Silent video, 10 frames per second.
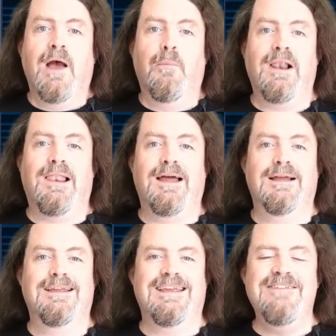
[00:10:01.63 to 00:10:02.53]
Well,
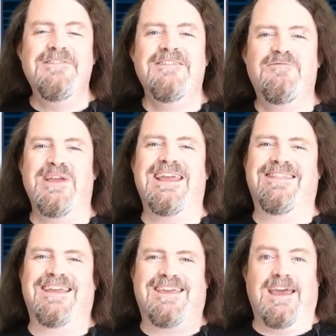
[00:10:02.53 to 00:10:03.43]
even if we
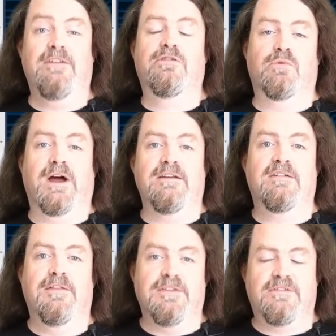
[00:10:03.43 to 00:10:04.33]
get the case right,
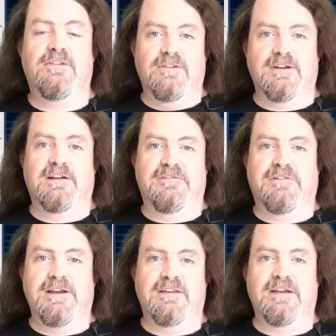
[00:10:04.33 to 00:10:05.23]
this isn't going to
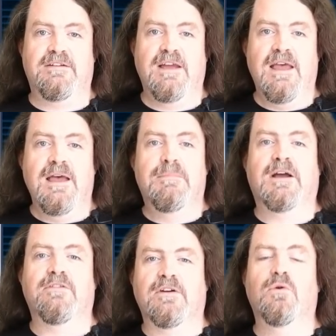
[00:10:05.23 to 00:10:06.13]
find it,
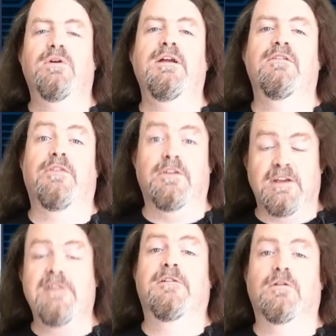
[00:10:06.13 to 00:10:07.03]
because according to the
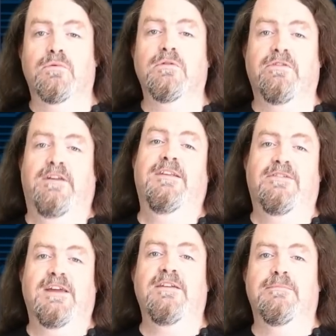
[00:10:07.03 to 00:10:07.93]
default rules in
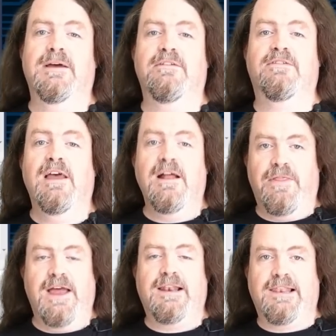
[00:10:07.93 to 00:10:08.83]
this database,
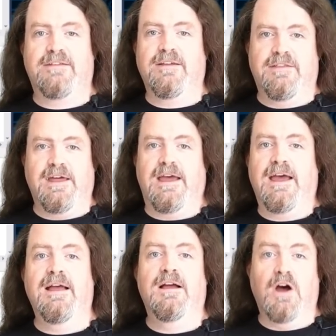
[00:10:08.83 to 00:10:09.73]
that letter
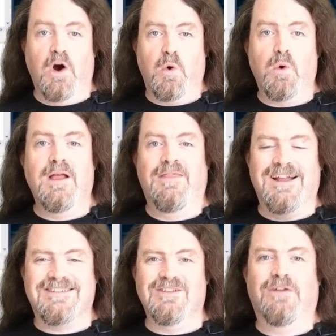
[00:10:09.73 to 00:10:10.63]
there, O,
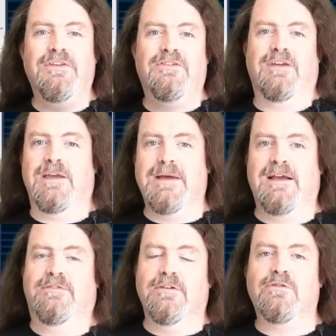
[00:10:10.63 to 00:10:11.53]
that's not the same
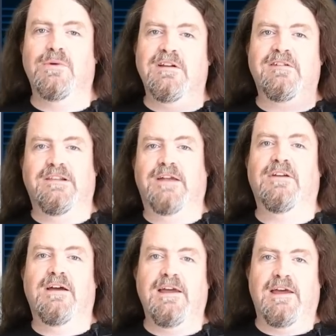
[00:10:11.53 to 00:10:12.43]
as the Swedish
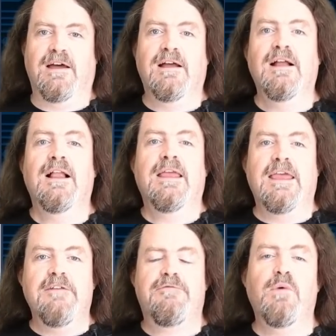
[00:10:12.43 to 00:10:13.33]
letter E.
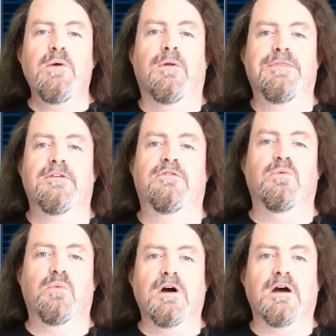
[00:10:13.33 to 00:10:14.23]
If we want this
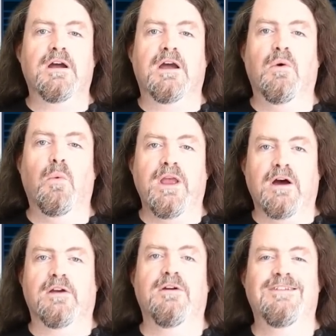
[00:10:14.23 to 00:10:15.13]
to work, we
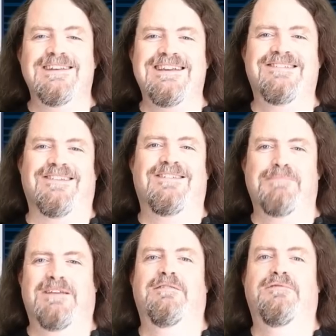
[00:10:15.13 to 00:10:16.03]
are going to need to
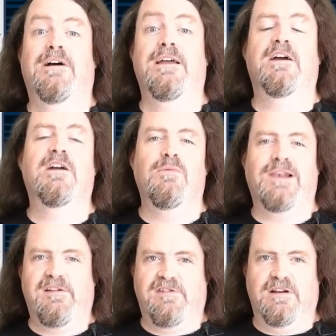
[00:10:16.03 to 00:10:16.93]
specify a
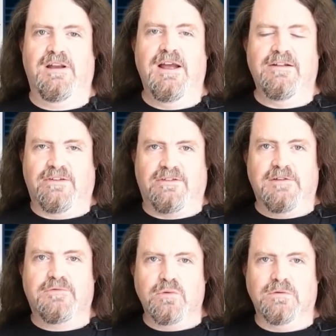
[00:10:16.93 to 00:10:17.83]
collation. It's a set
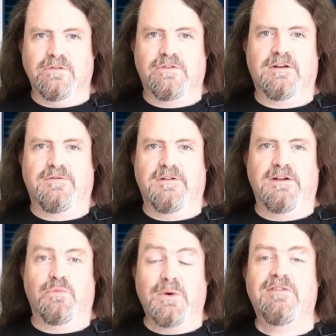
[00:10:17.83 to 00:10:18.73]
of rules that
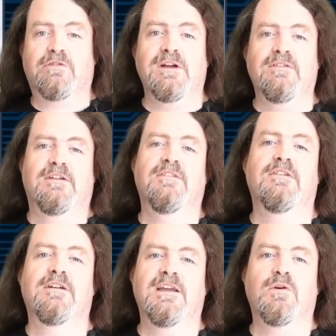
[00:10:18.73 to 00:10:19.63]
defines which strings are
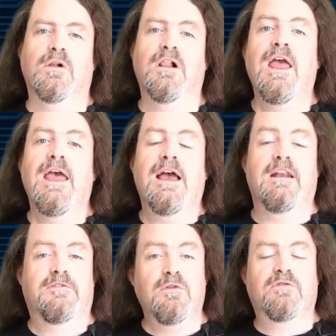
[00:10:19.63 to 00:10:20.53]
considered equal, and
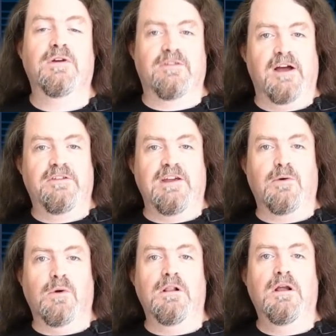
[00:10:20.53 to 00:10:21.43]
if two strings aren't
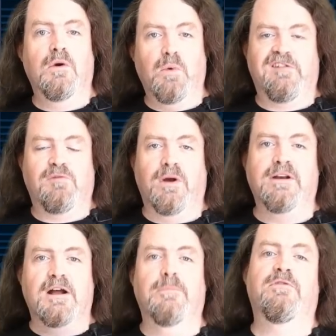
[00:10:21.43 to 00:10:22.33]
equal, which
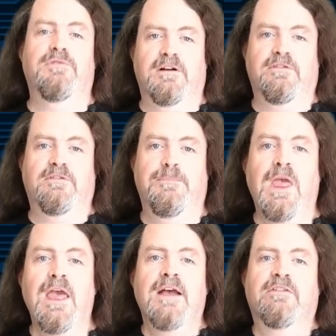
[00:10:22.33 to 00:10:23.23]
one comes first.
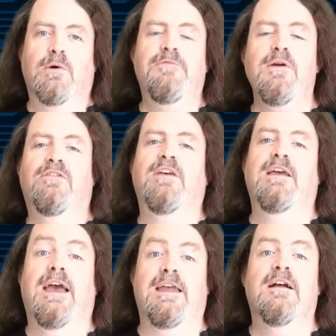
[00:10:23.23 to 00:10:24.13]
So if we
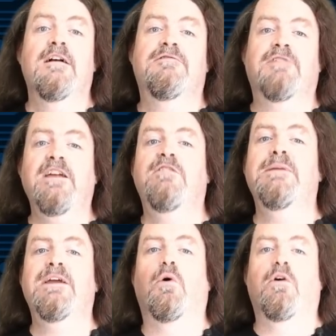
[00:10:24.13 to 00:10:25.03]
say, hey, find
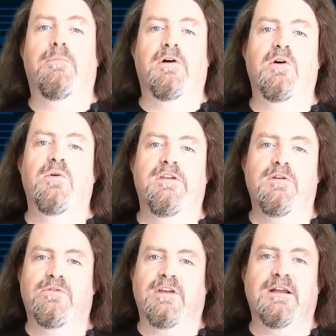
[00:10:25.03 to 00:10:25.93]
me Örebro
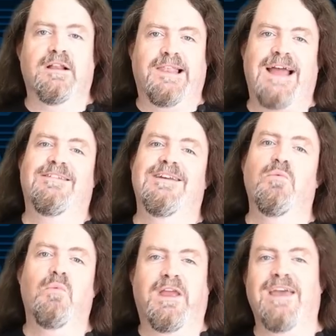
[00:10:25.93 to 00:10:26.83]
using
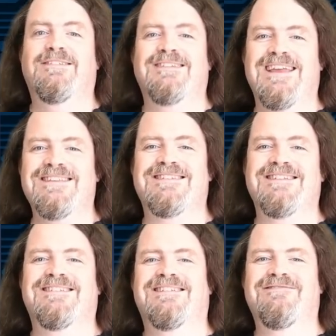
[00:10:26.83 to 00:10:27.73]
Latin case
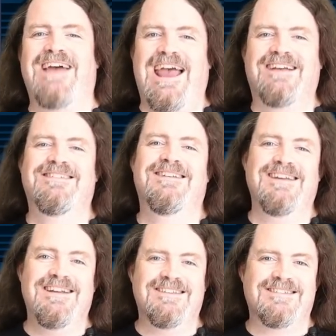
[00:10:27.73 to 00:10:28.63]
insensitive, accent
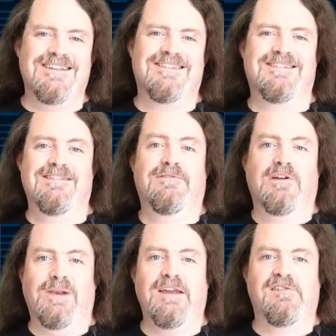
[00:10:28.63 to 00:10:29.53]
insensitive
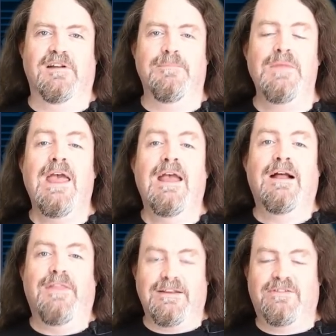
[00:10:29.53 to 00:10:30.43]
collation,
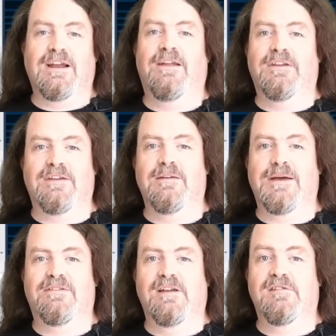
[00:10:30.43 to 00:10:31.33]
that's telling the
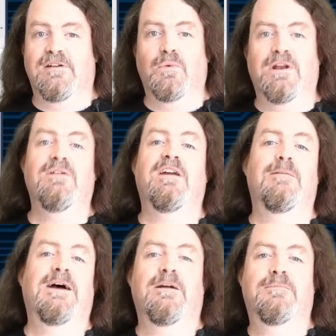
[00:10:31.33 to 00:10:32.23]
database engine we don't care
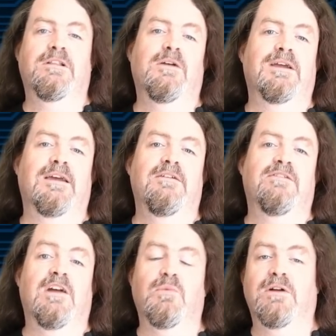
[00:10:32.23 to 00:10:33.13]
about upper and lower
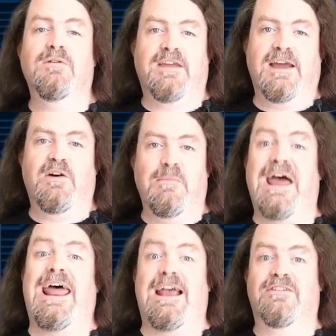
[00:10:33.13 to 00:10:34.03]
case, and we don't care
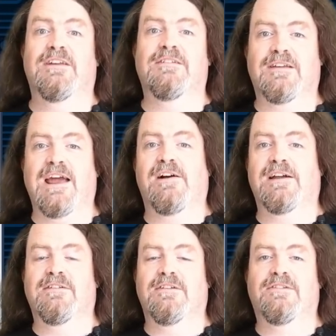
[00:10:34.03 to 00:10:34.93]
about accented
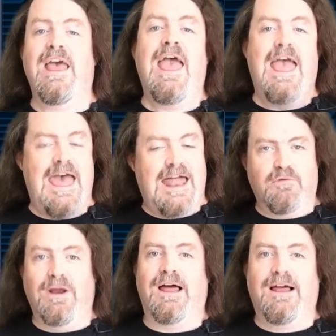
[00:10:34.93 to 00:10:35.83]
characters. And
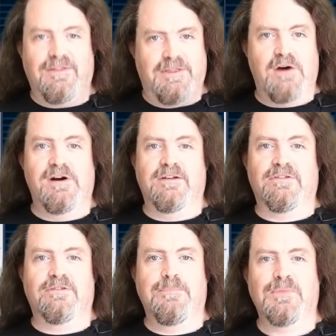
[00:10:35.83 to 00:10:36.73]
voila, there it
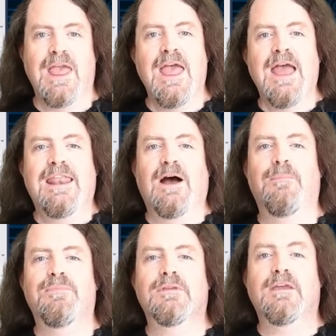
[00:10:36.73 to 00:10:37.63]
is.
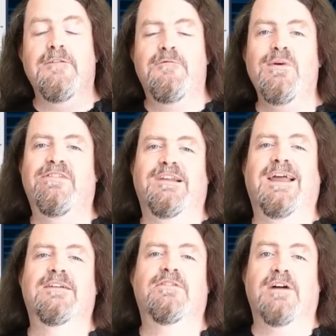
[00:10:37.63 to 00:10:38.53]
Now, if we
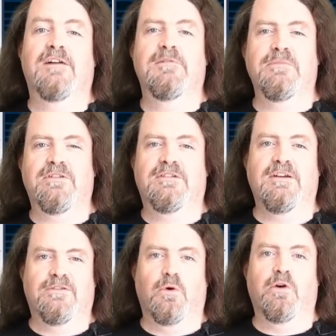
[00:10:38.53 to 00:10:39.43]
select star from
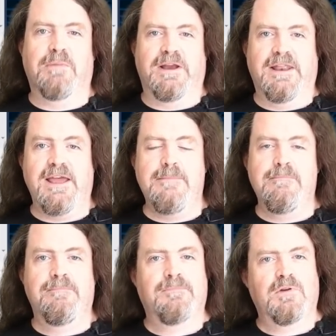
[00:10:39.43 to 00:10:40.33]
cities ordered by
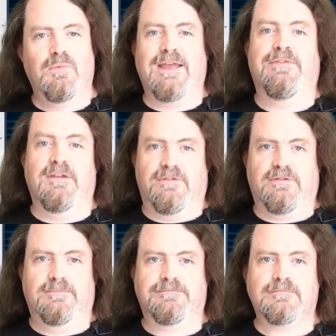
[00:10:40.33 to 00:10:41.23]
name, we get this.